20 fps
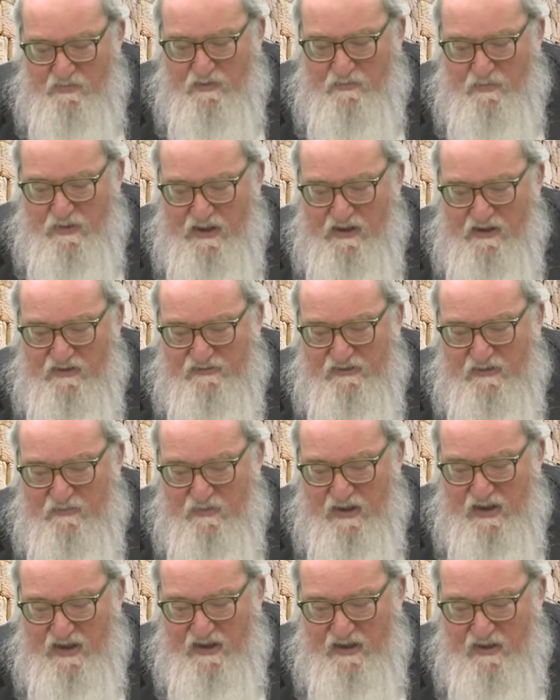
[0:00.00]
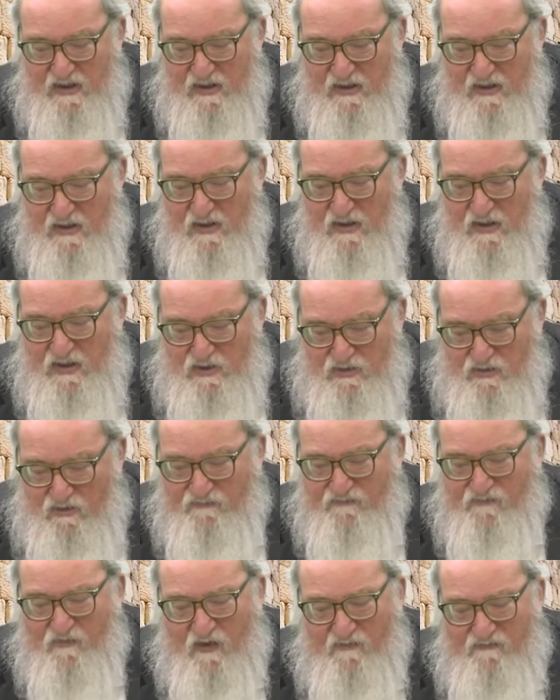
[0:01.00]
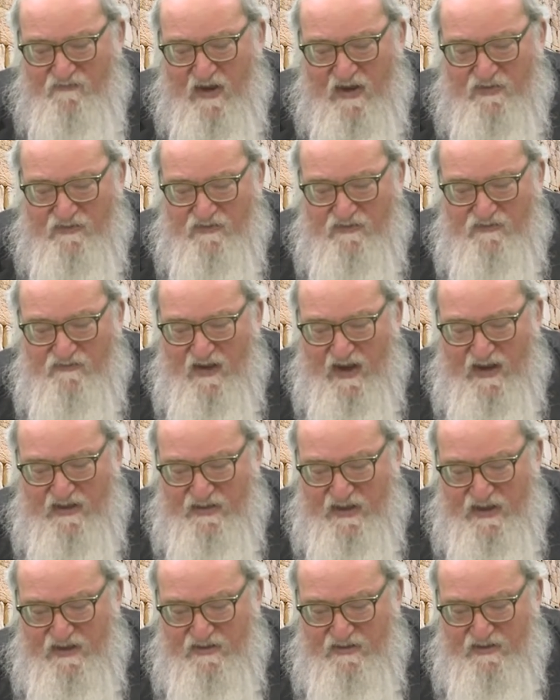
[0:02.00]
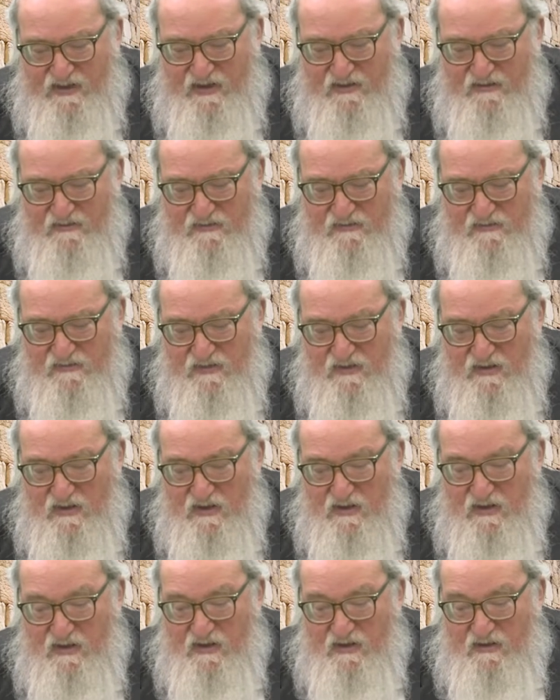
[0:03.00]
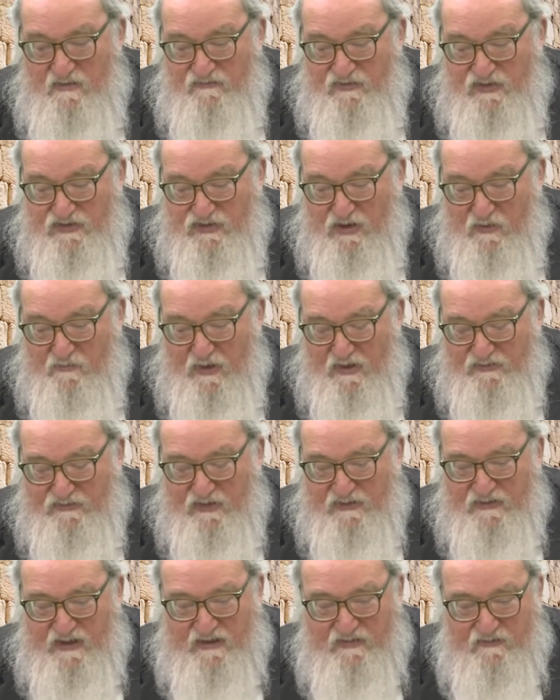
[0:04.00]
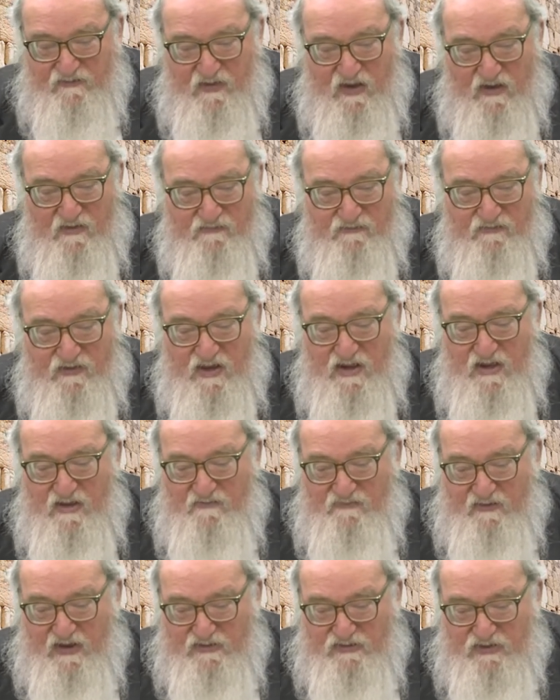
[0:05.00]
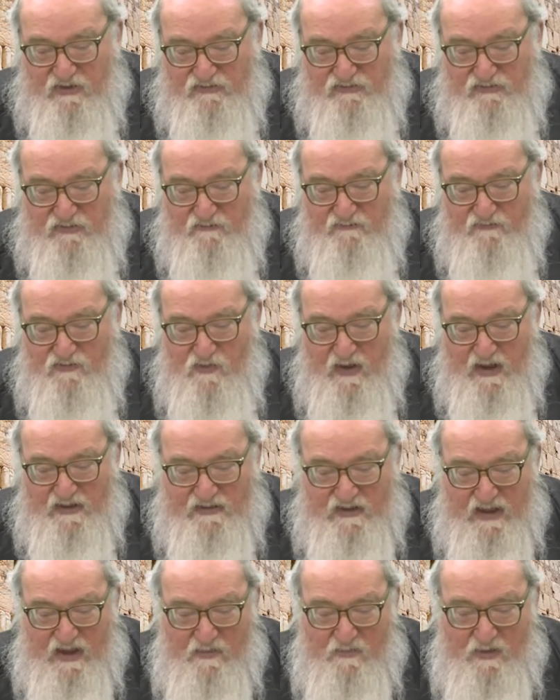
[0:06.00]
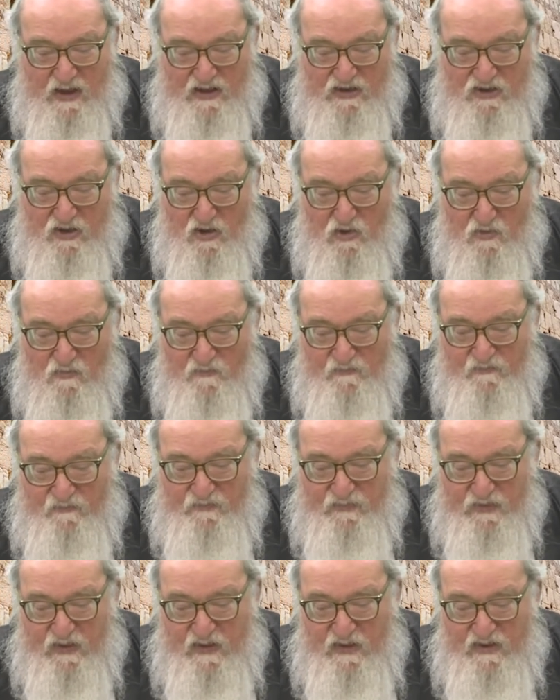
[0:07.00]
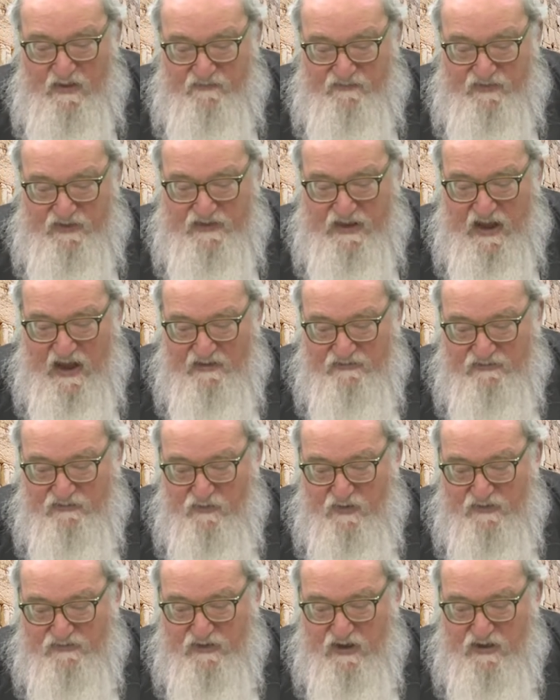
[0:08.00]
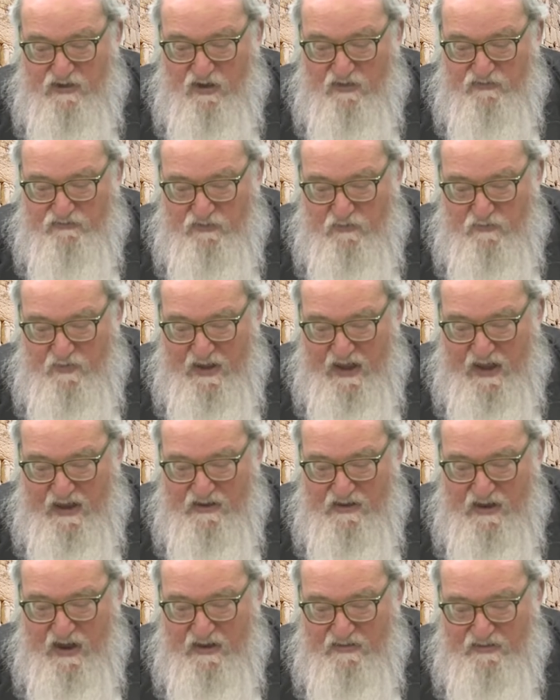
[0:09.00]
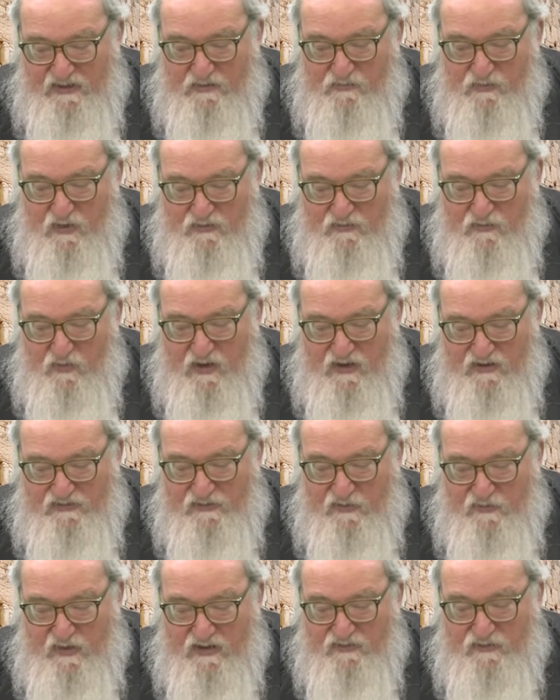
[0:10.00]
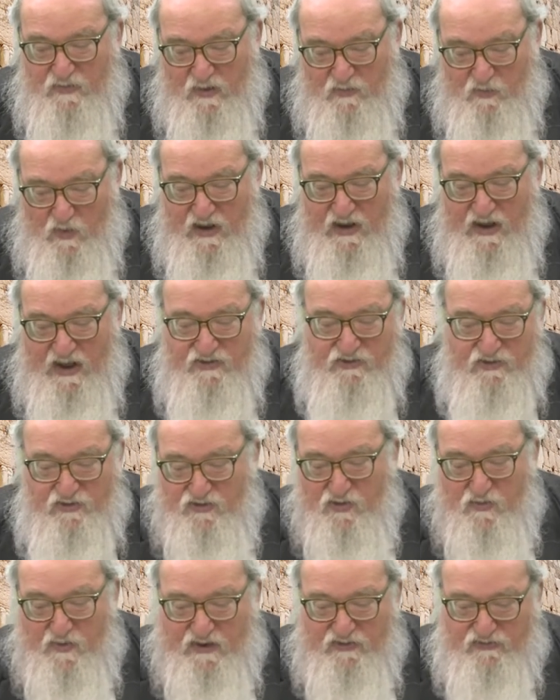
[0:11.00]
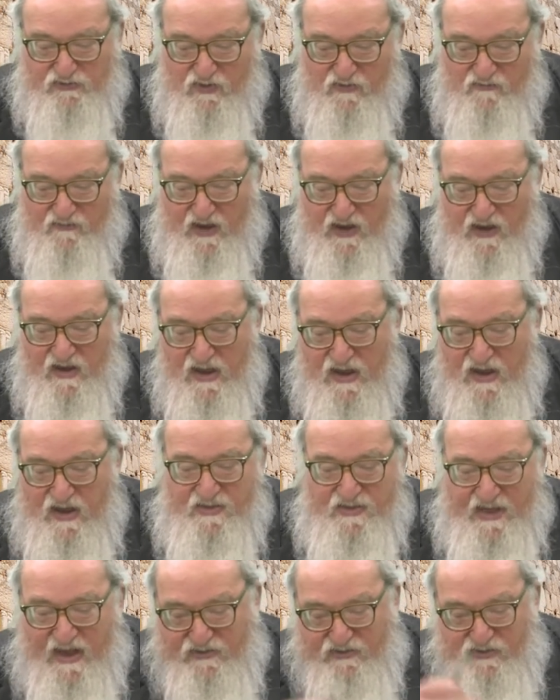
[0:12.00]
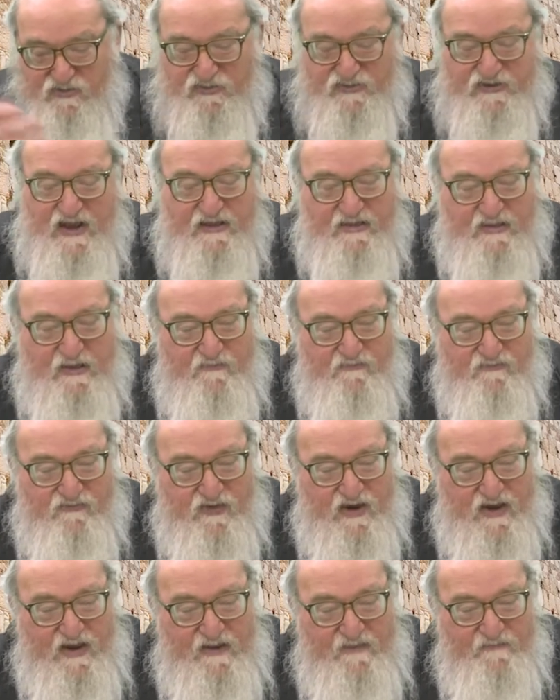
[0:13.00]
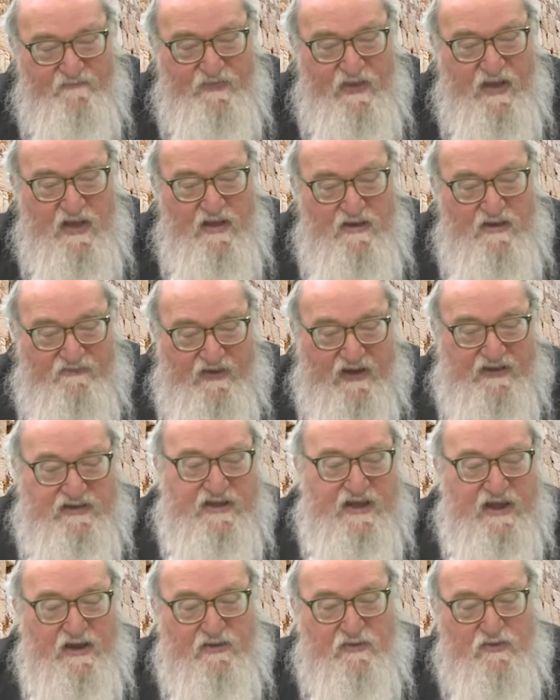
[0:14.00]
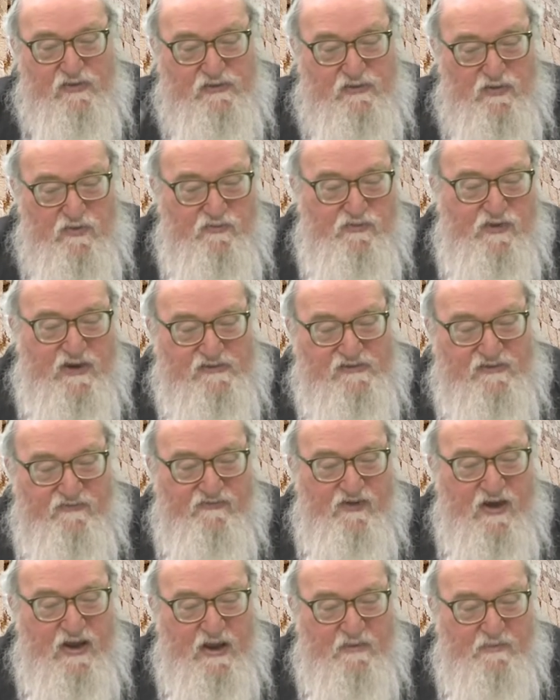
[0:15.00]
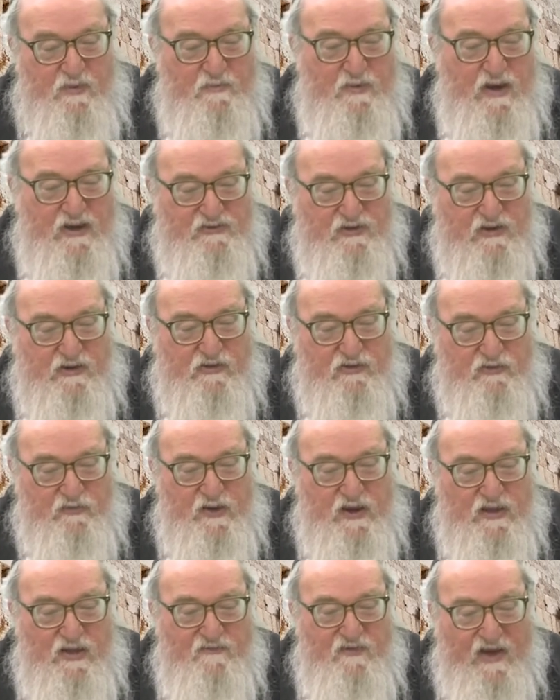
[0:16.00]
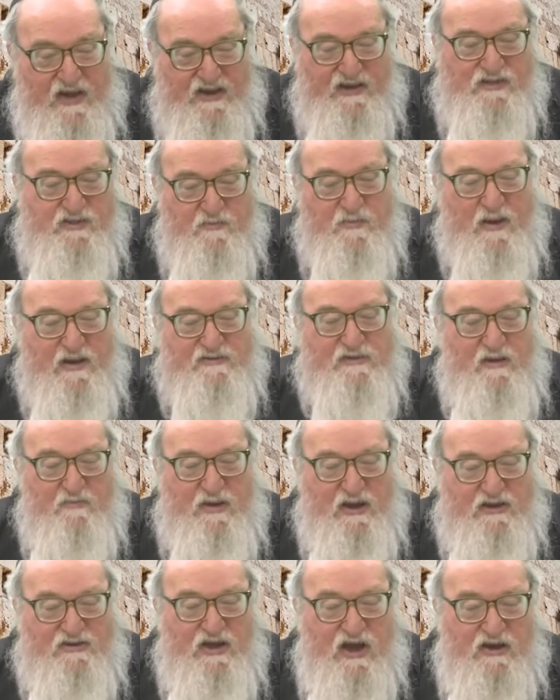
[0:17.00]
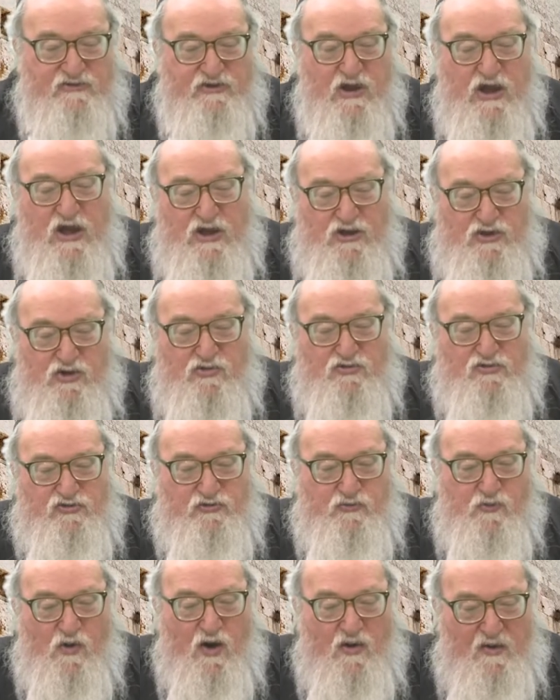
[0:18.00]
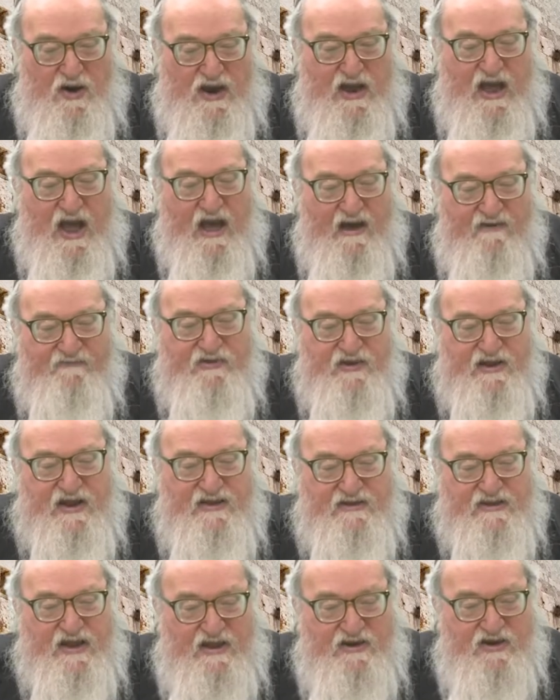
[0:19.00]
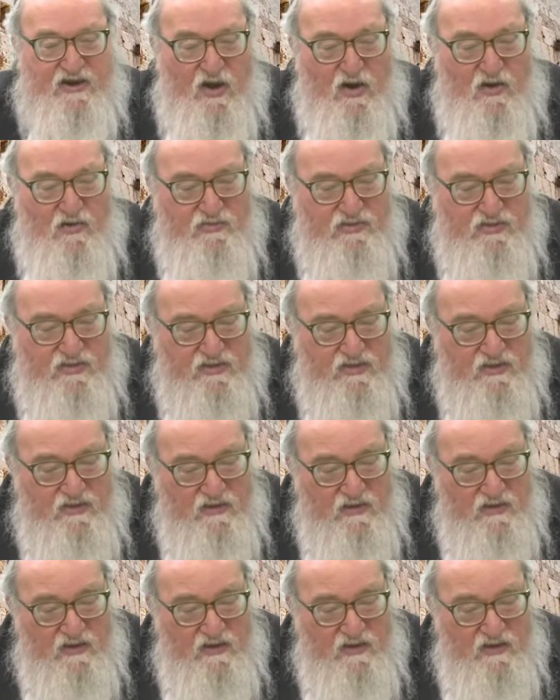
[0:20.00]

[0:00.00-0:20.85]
But be it as it may, your forefathers violated this. Pasuk Tesvav, Vatashuvu atem hayom, V'tasu esayosher b'einai likra droyish l'reis. On one hand, you're doing tshuva that you set them free. V'tichusu bris l'fanai b'bajan ikush mi'alav, and in the Beis Hamikdash, you swore a covenant and an oath.